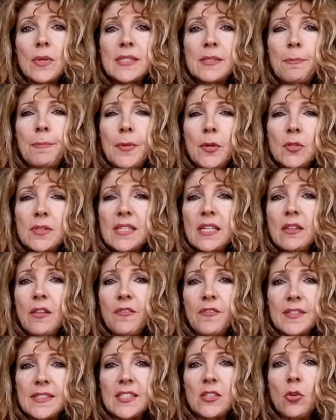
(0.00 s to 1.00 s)
was building the
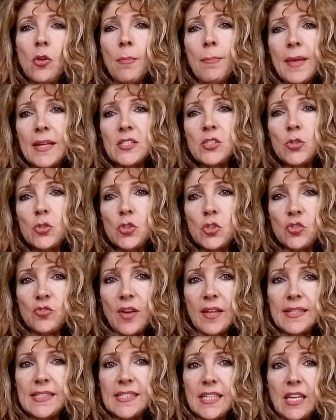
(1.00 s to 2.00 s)
physical and mental
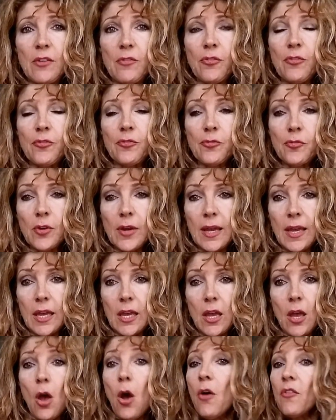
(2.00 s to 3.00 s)
strength to get
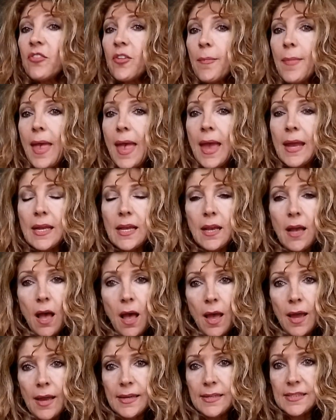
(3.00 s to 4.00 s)
free from any
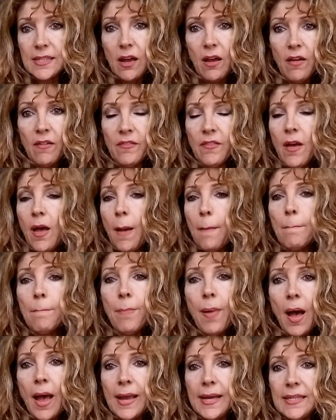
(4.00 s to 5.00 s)
kind of
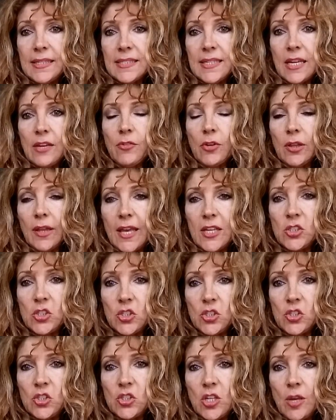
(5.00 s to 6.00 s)
binding
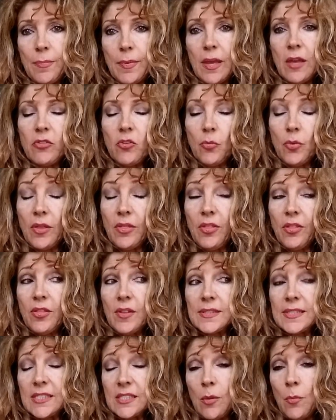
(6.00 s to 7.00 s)
relationship, either with
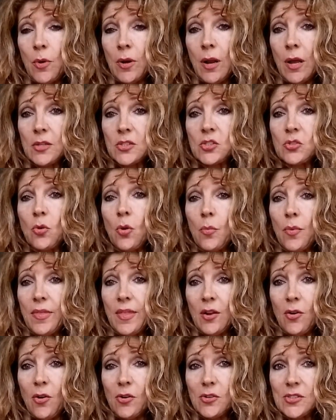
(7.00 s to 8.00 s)
someone else or
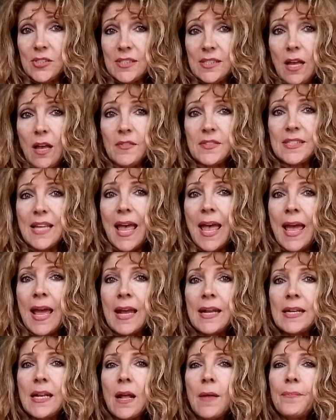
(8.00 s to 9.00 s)
within ourselves.
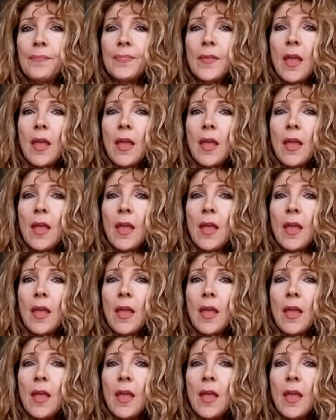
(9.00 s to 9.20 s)
And